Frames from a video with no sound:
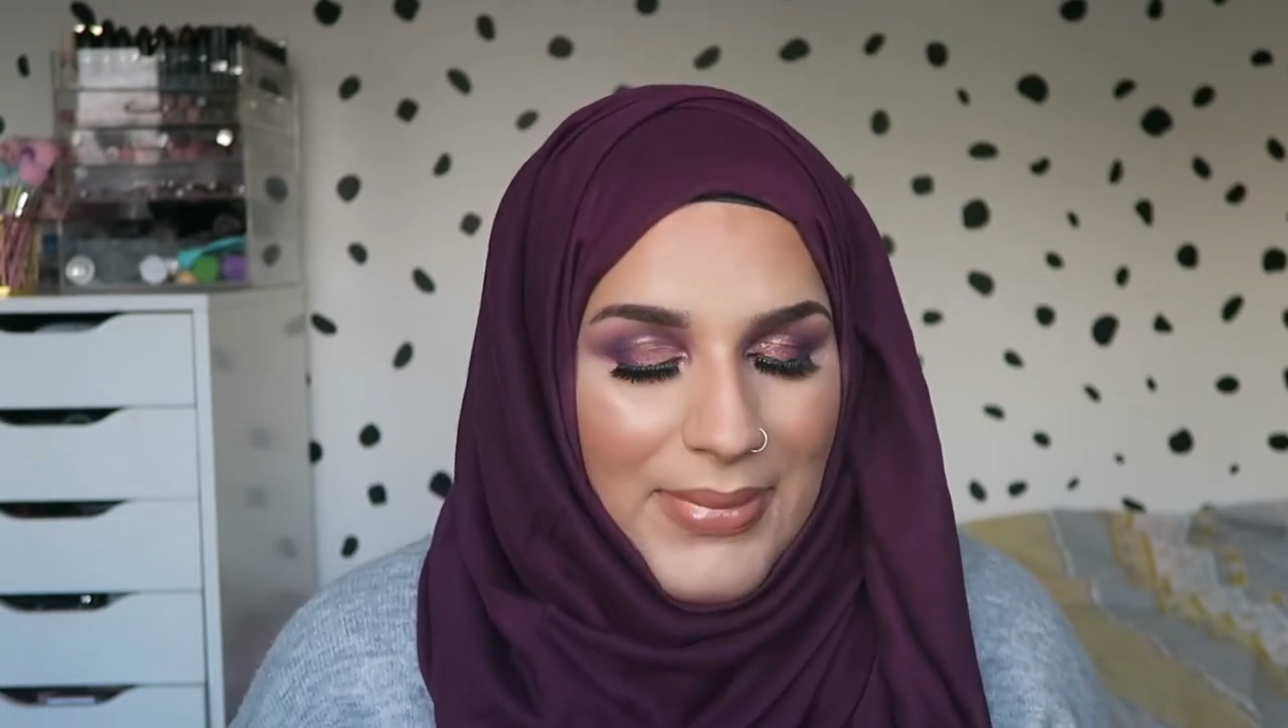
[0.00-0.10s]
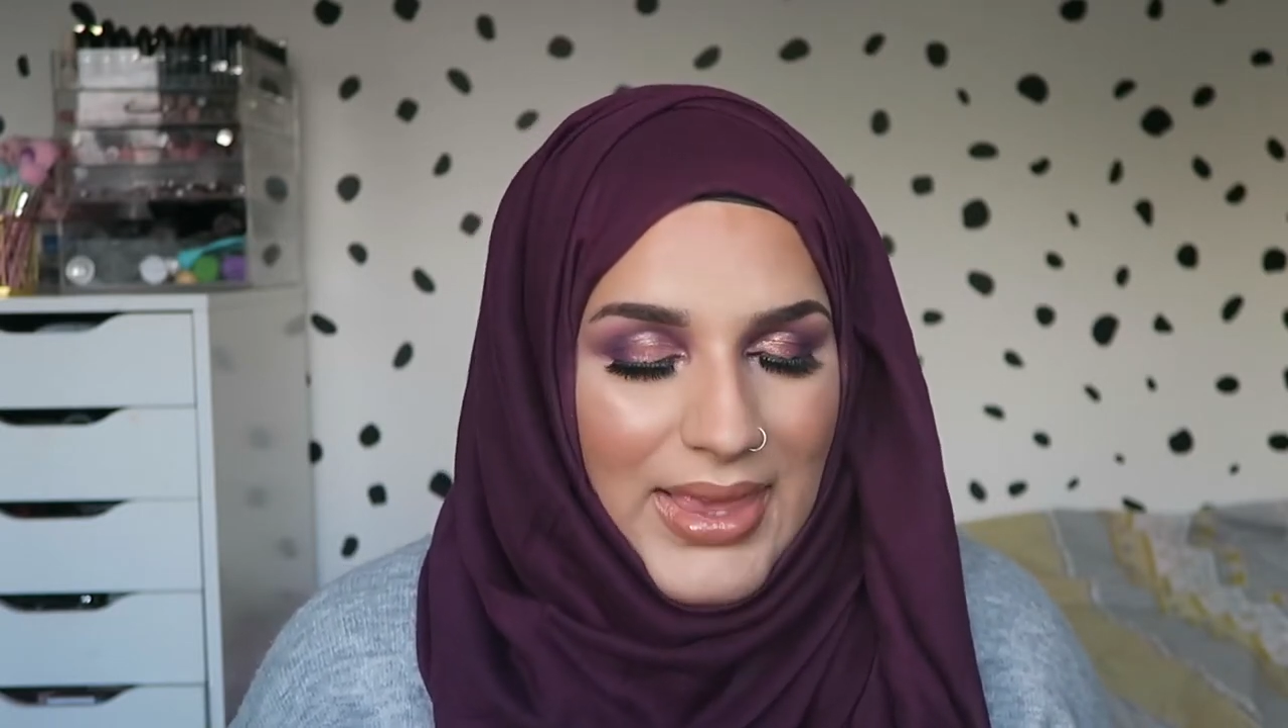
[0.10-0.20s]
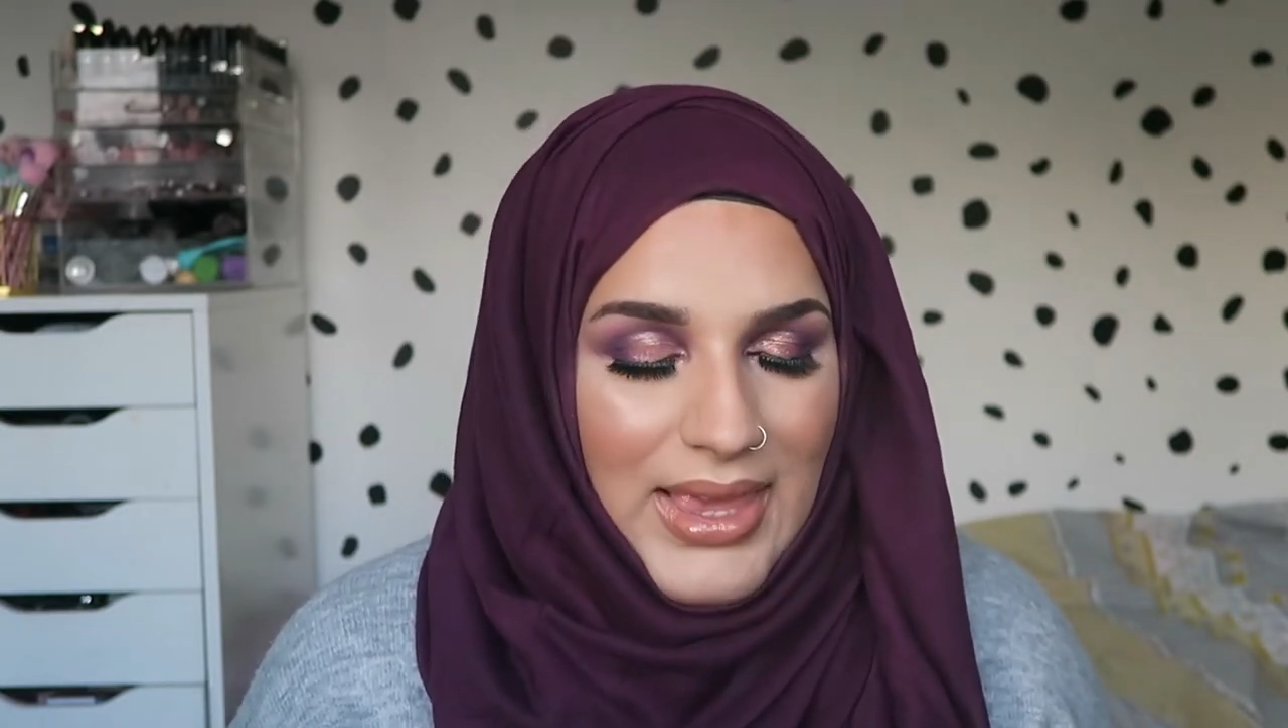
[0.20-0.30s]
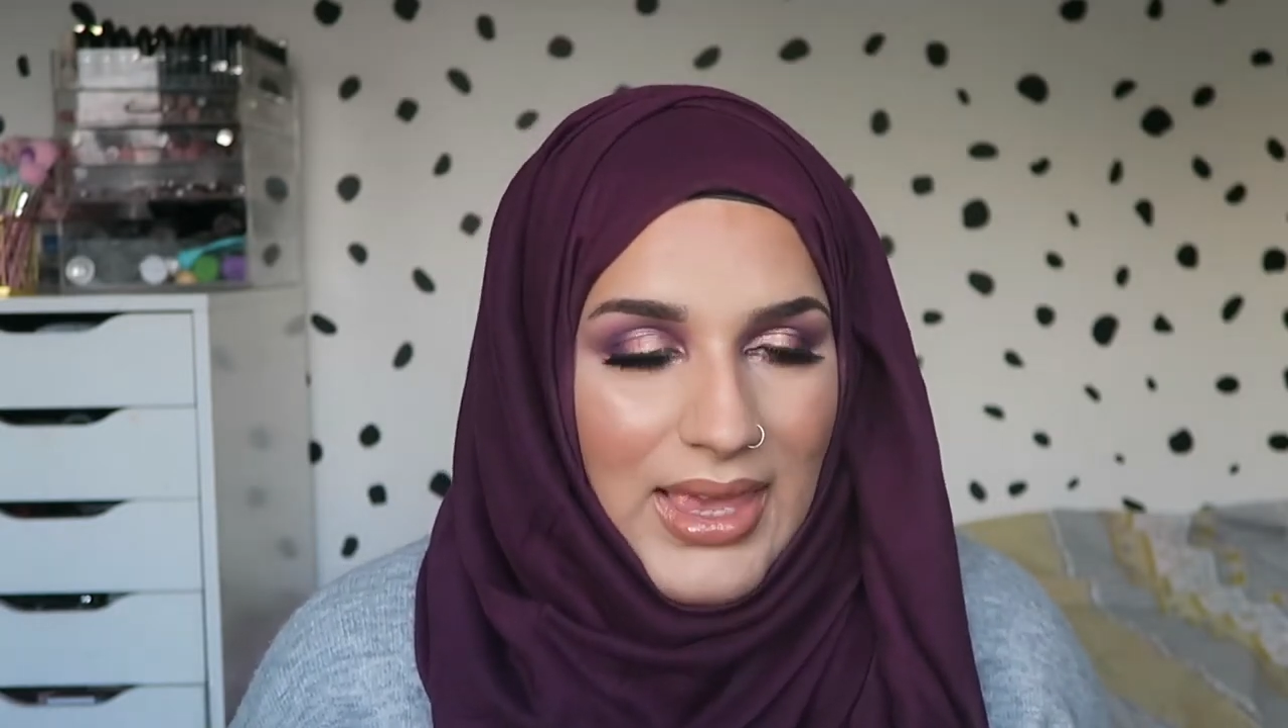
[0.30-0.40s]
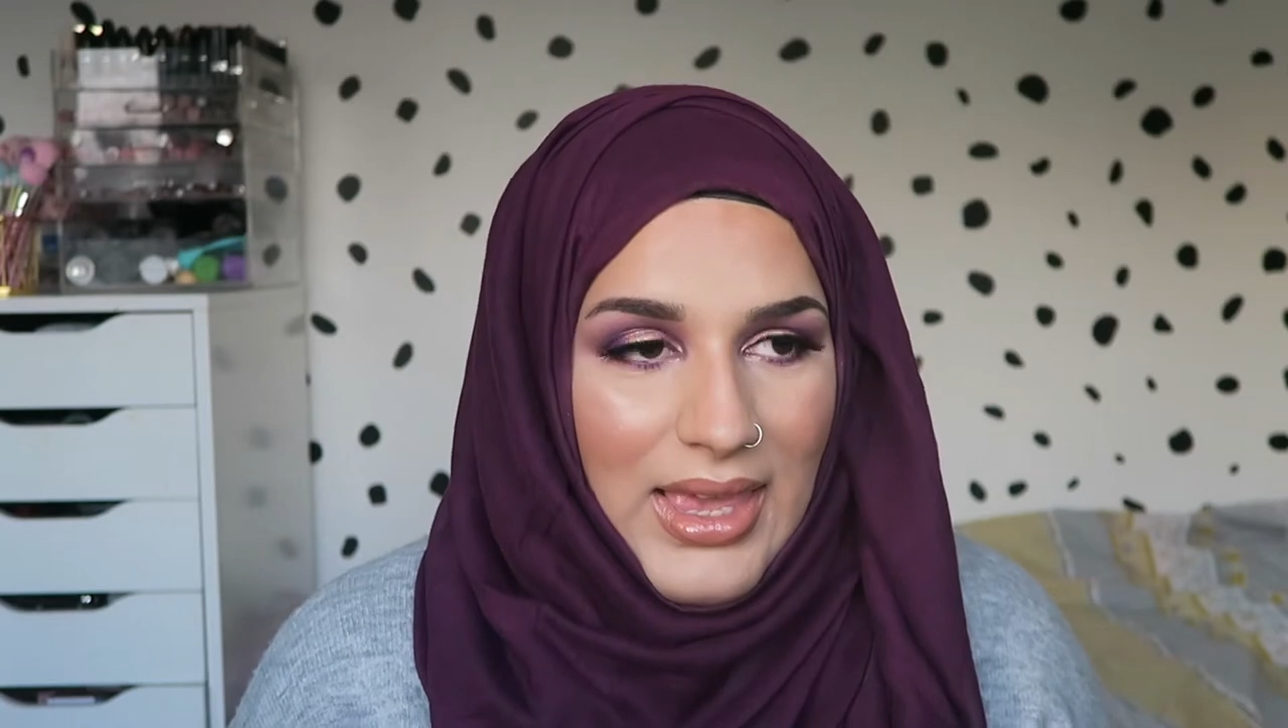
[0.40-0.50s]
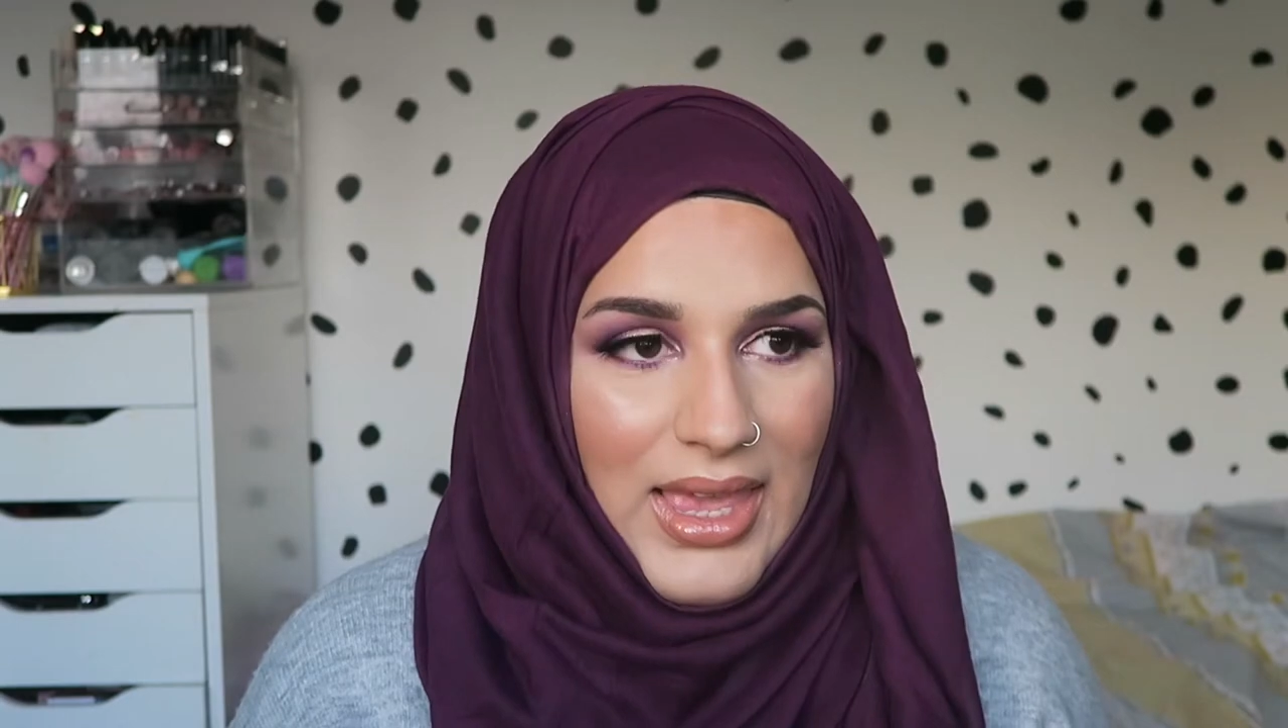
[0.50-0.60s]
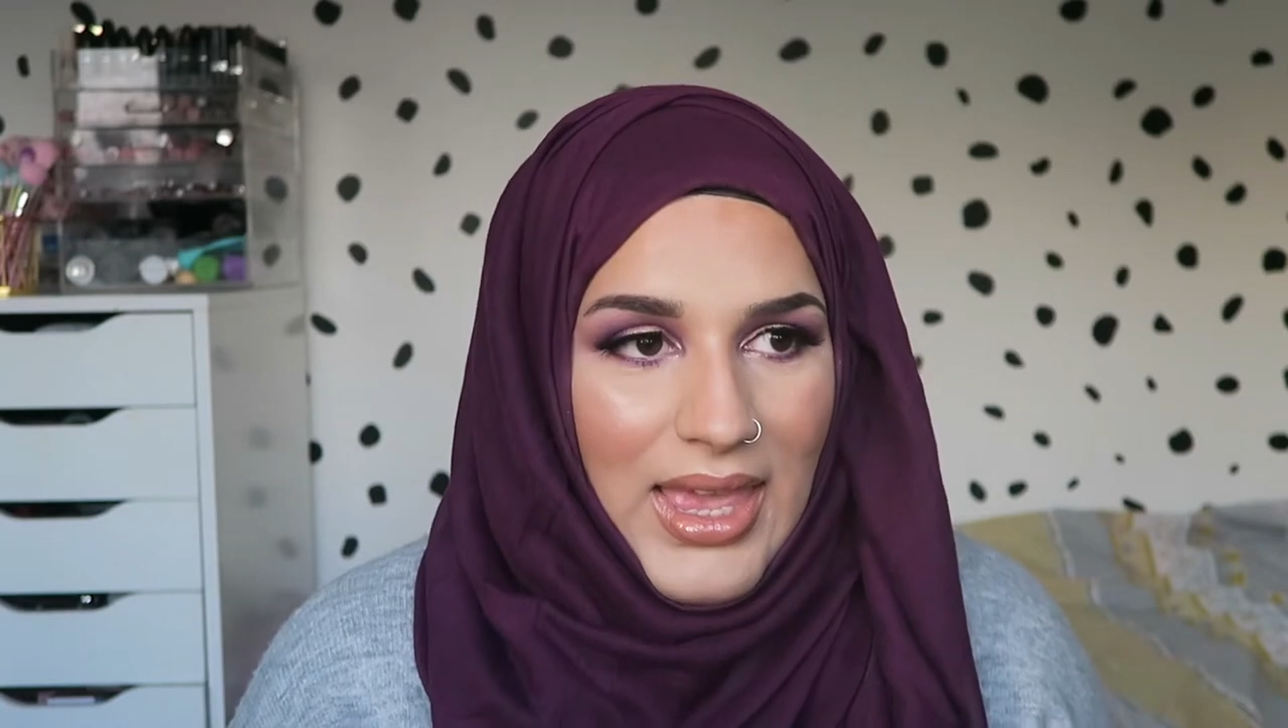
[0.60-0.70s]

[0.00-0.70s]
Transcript: me,